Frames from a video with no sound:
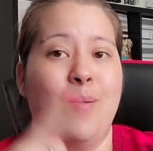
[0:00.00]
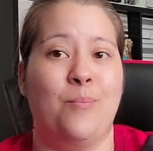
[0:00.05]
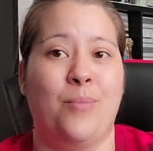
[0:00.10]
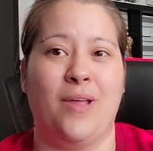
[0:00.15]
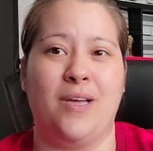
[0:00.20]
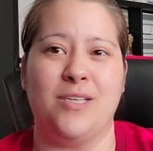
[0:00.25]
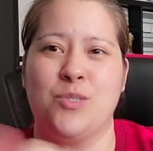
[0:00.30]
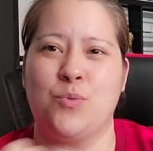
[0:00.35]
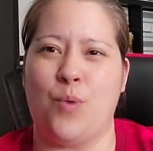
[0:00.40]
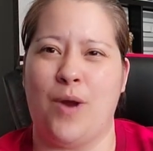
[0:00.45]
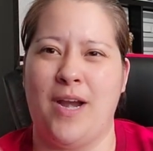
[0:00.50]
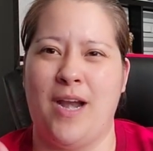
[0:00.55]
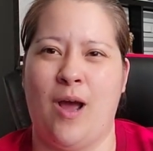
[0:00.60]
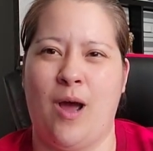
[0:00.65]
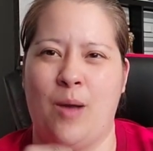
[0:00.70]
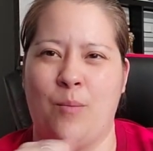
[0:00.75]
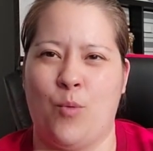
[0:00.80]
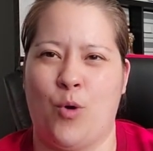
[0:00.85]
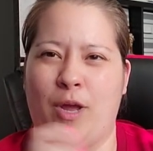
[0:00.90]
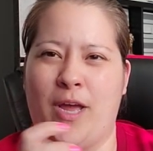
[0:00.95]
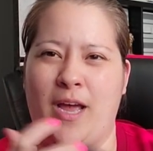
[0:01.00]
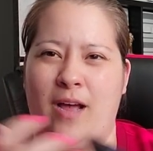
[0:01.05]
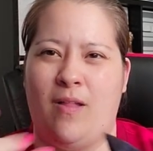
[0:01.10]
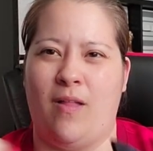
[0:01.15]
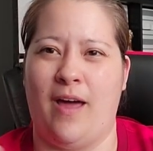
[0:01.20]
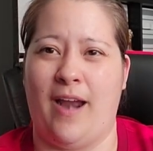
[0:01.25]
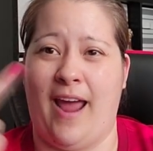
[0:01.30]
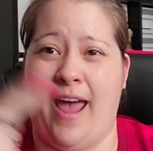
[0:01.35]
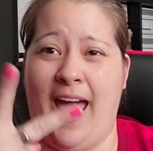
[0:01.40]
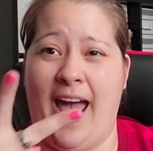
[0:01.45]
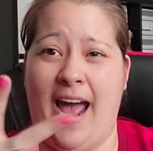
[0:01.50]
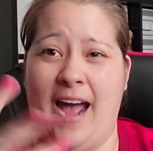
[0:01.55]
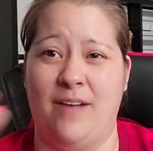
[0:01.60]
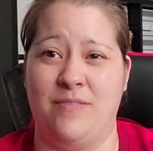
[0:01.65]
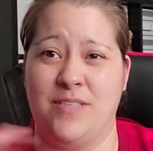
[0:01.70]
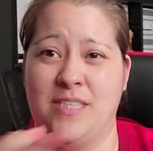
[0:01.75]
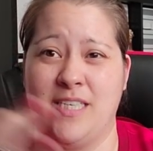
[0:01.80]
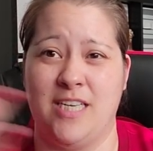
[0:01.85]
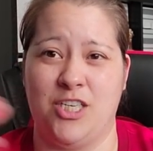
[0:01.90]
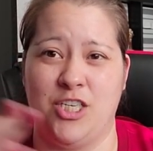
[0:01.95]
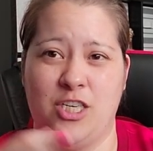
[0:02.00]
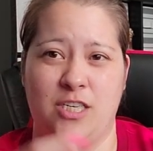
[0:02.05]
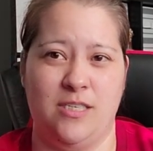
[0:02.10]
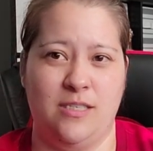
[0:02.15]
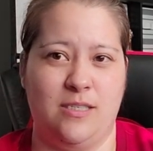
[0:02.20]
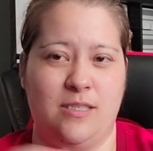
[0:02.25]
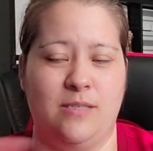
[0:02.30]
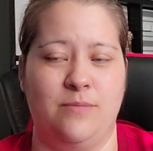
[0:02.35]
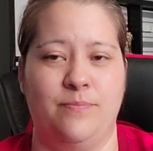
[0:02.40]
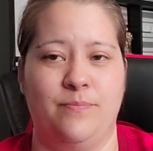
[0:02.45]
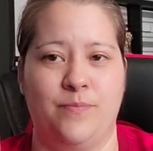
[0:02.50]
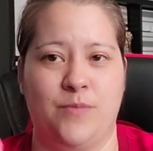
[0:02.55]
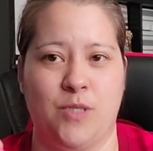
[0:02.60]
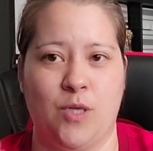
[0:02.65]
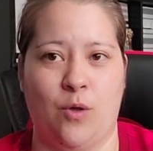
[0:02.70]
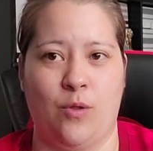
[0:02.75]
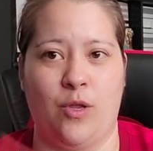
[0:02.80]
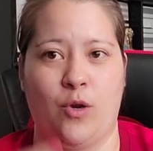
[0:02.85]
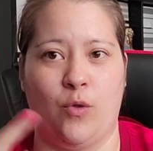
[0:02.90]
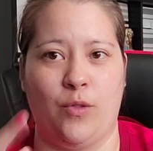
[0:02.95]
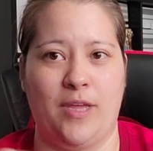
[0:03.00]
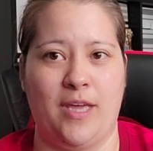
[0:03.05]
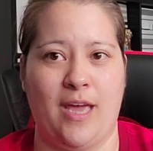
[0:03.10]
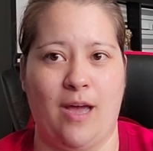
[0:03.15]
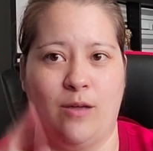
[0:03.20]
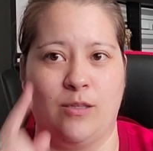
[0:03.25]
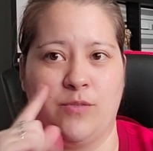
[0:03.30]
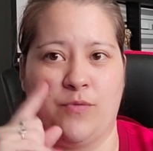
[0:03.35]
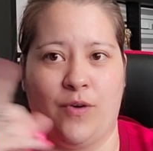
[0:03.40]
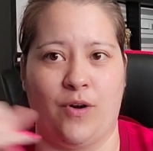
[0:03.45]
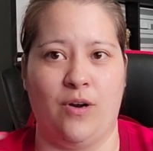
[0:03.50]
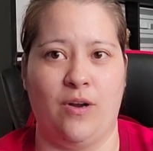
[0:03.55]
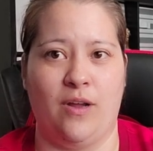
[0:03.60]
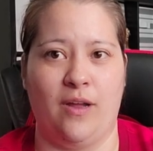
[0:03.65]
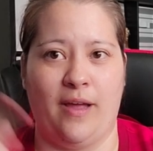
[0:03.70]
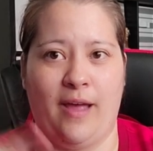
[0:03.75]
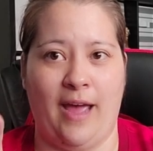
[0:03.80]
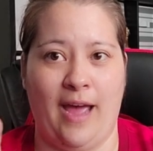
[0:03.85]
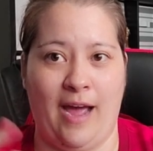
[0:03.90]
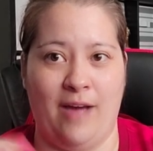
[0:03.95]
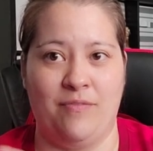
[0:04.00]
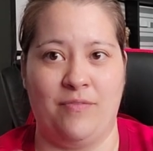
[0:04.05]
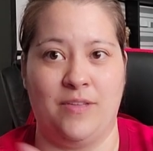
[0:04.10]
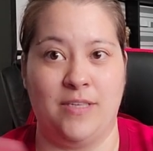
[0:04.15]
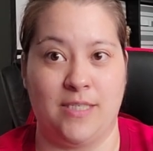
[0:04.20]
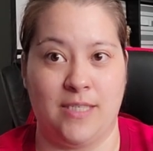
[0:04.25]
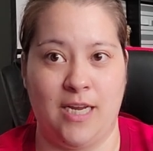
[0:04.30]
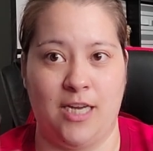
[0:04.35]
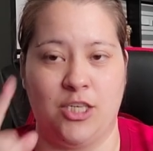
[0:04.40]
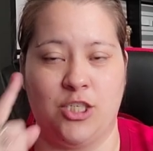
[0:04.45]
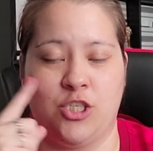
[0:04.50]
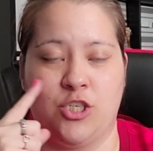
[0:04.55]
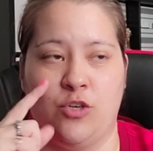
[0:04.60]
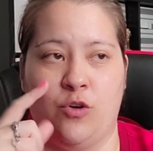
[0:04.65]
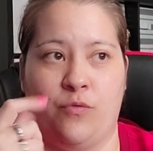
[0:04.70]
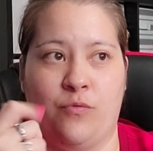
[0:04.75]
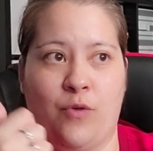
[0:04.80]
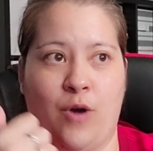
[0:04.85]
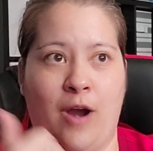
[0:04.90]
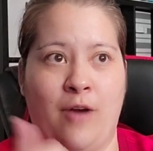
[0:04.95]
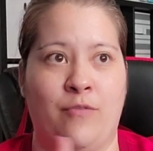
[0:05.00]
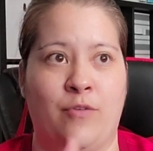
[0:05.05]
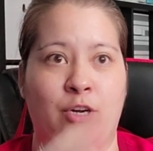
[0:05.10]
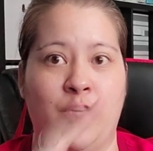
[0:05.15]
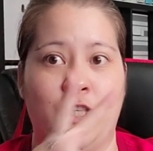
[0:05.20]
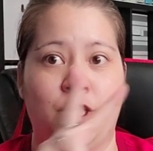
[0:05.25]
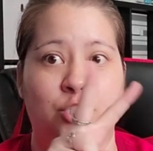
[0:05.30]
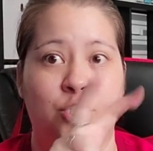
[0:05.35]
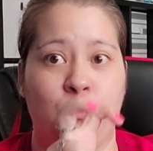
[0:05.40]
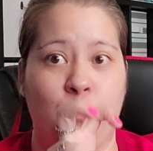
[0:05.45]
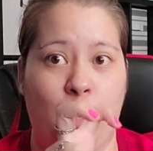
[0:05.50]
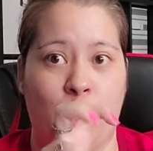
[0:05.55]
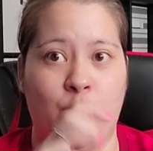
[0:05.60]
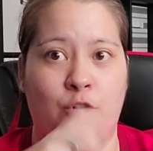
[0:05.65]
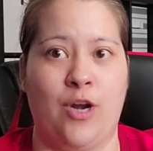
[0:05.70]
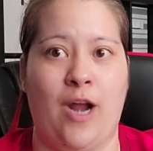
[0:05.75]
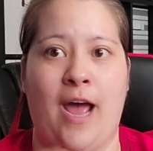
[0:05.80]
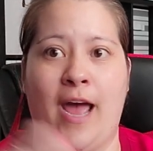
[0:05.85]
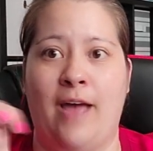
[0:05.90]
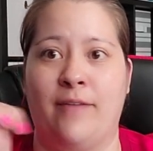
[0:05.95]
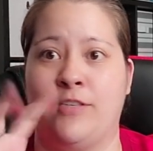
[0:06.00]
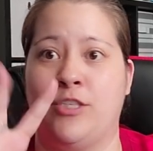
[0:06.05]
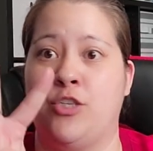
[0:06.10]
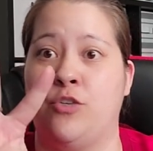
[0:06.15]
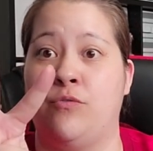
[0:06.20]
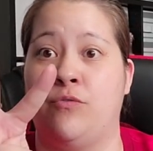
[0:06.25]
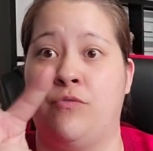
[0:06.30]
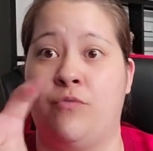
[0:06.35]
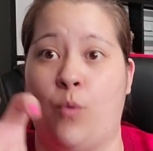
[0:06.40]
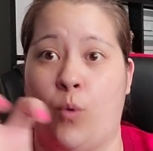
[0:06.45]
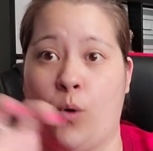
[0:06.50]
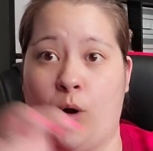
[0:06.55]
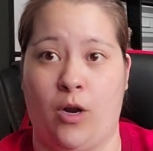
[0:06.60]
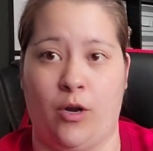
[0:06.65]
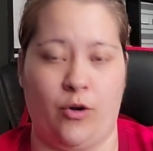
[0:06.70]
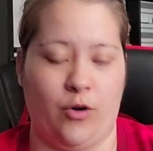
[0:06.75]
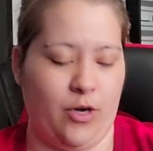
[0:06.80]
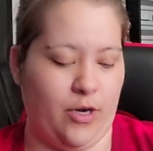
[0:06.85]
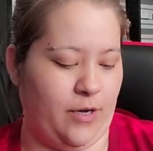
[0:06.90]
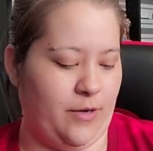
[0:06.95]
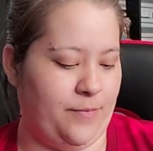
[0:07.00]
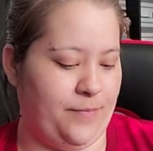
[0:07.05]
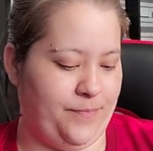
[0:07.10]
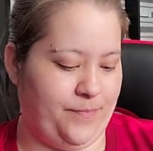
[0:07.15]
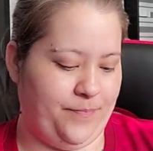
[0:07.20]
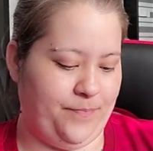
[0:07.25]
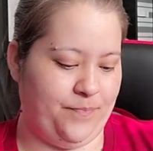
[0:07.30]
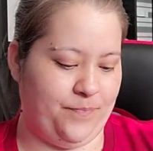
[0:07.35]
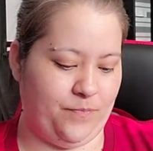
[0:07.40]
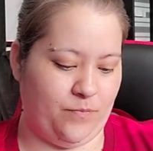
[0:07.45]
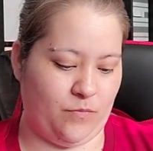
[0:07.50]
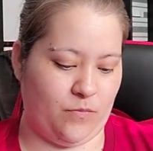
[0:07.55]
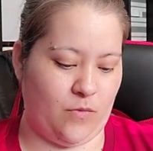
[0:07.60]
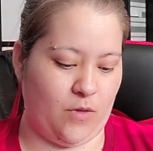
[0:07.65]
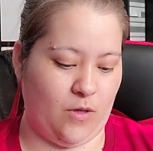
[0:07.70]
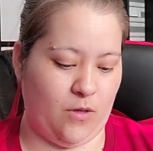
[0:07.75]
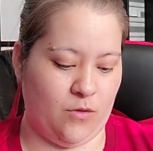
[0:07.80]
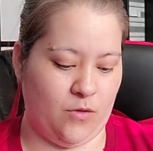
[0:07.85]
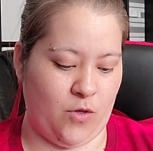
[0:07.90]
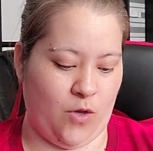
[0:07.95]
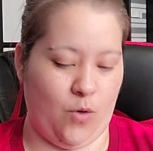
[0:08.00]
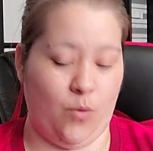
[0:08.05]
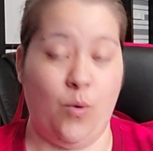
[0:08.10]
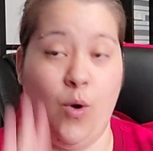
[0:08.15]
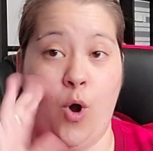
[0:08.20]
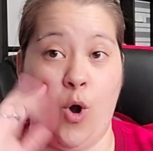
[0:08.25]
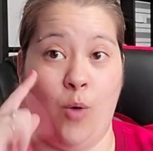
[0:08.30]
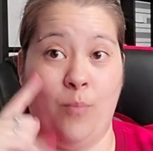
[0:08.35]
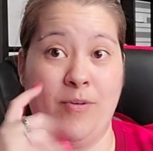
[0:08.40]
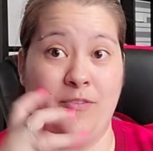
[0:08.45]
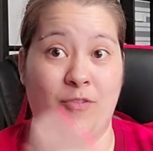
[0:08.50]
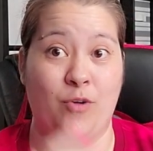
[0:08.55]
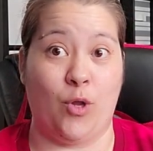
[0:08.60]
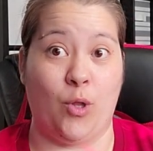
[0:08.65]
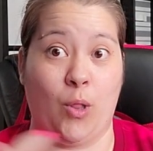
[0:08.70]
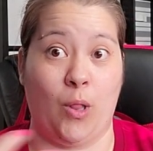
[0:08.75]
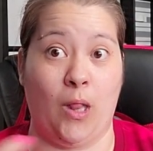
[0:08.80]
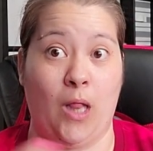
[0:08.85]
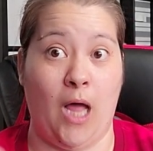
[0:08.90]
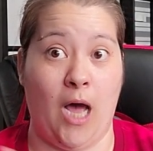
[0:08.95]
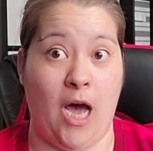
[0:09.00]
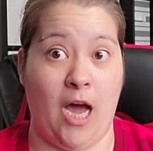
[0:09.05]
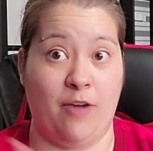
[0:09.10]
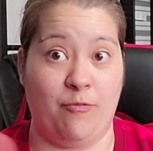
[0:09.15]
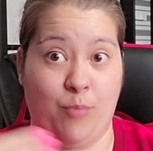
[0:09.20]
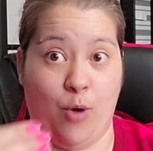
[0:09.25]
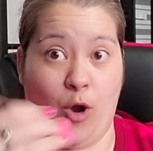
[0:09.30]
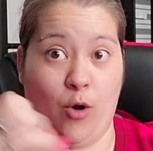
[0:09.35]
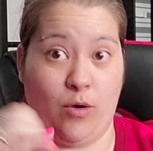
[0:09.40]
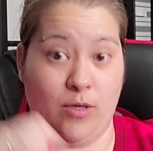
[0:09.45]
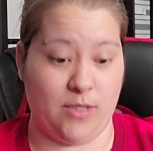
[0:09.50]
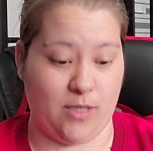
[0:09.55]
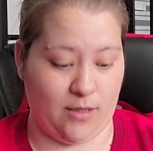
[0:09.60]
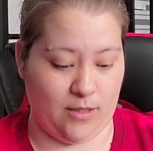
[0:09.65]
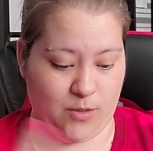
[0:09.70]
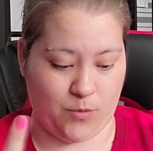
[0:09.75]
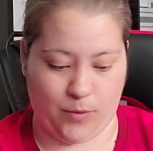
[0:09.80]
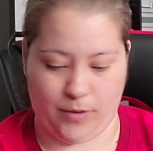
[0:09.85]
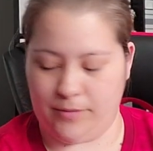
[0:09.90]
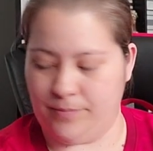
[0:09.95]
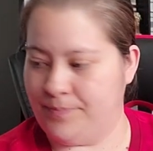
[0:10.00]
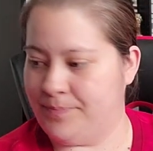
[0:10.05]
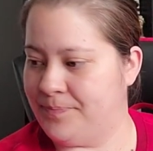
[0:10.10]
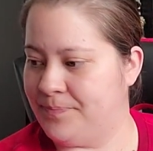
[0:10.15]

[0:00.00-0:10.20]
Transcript: Plus right now I'm working a lot of half stitches. So that only counts for half the stitch. So for every 200, I have to do 400. So hoping for a lot of progress on this one.